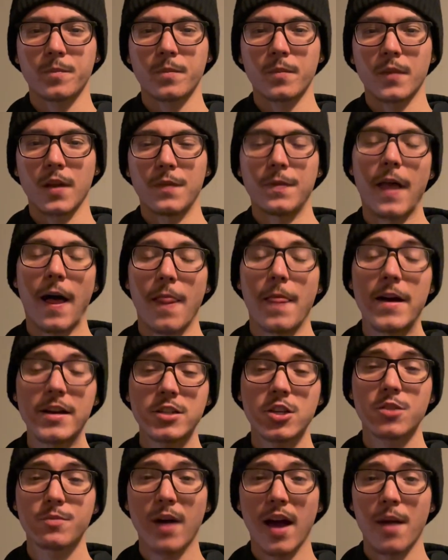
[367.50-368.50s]
Now, that's
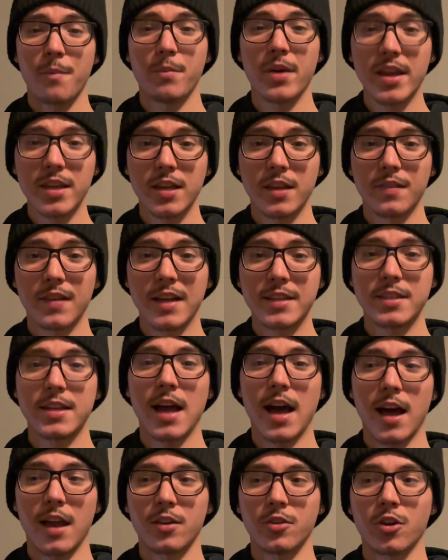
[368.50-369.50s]
just my opinion. That's
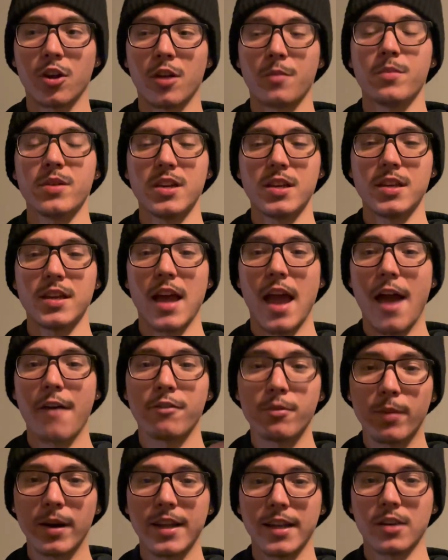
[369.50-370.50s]
not going to be
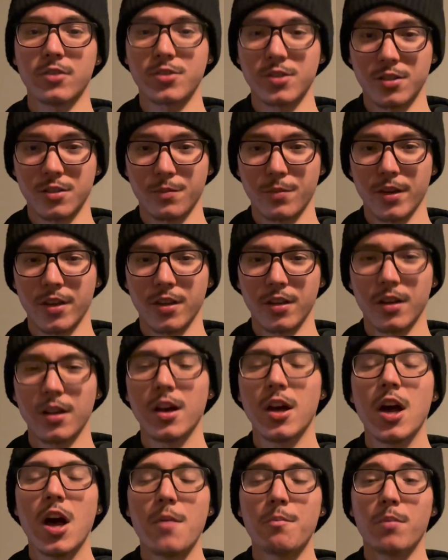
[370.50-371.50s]
everybody else's opinion.
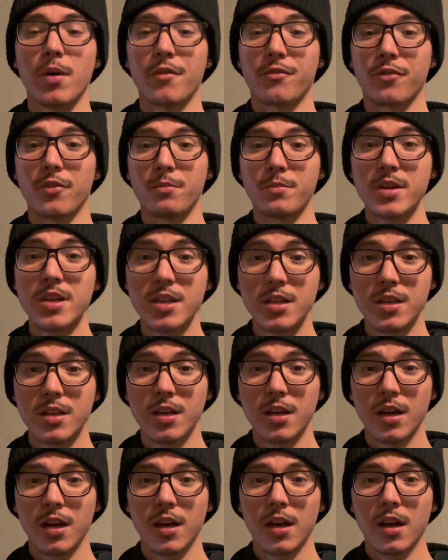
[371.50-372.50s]
But for me,
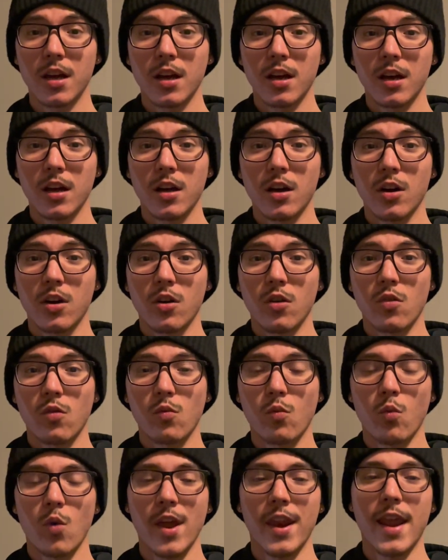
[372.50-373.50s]

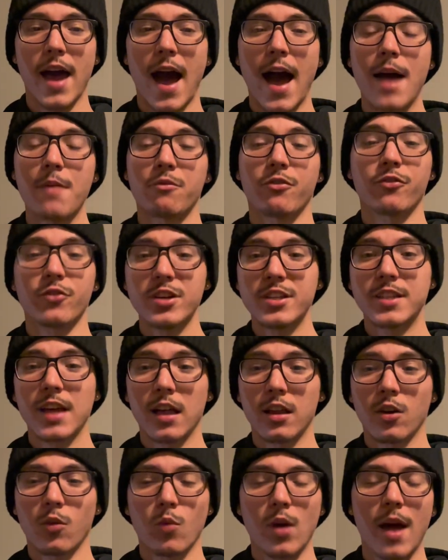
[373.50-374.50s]
when I'm freestyling
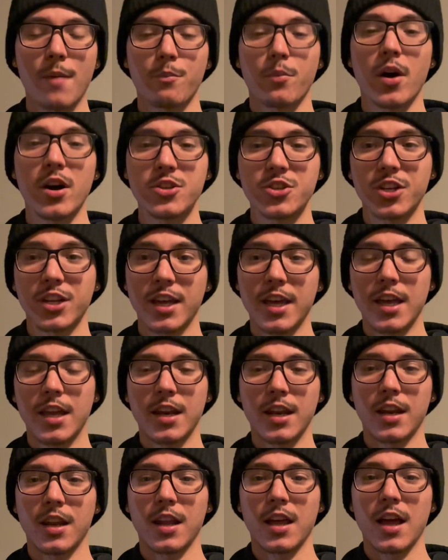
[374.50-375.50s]
and when I'm punching
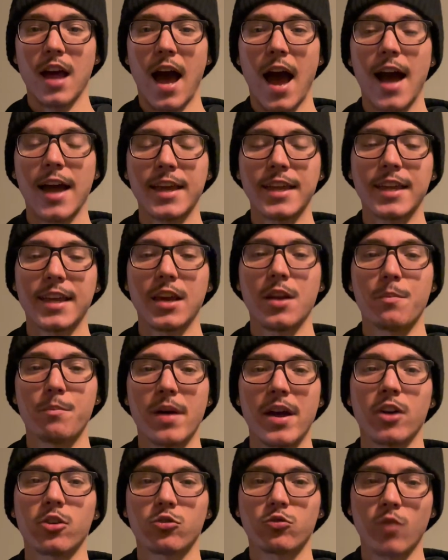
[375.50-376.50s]
in, I can get a
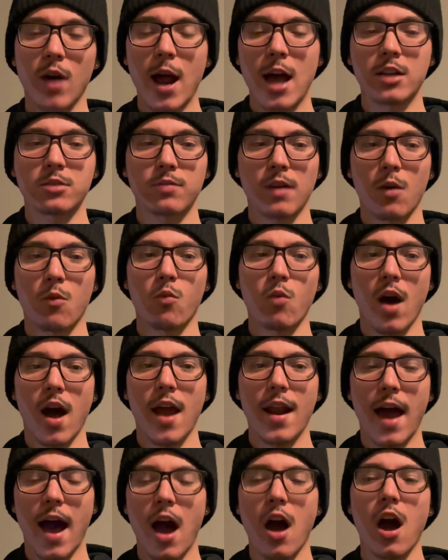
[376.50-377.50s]
better grasp on
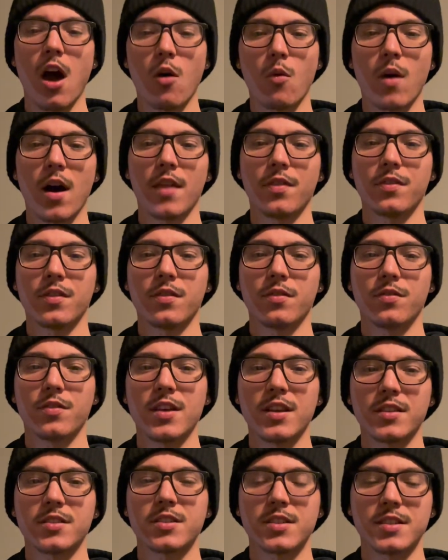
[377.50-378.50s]
how I want
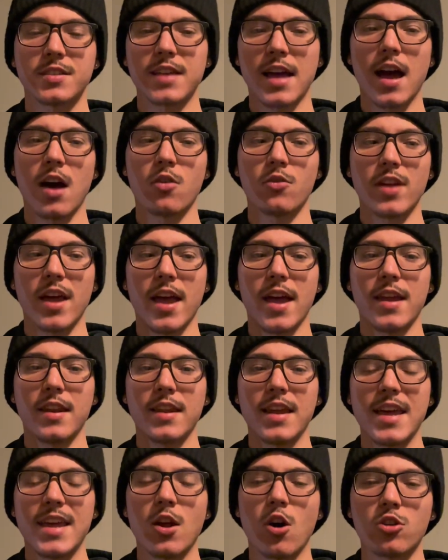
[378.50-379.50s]
things to sound. And
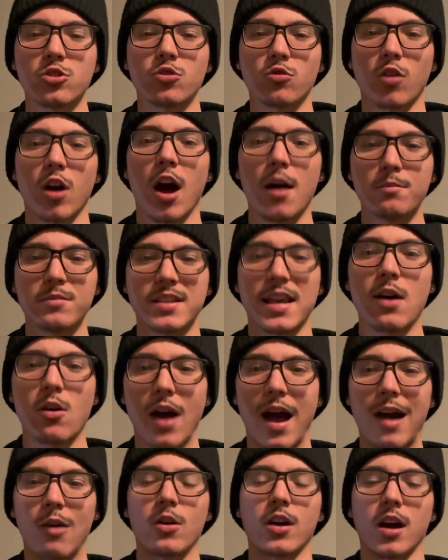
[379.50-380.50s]
it also comes out
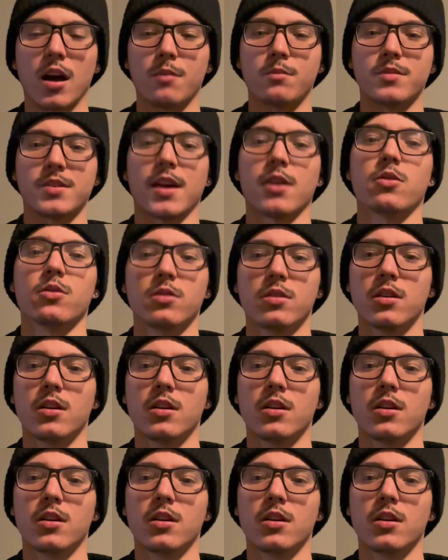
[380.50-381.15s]
how it comes out.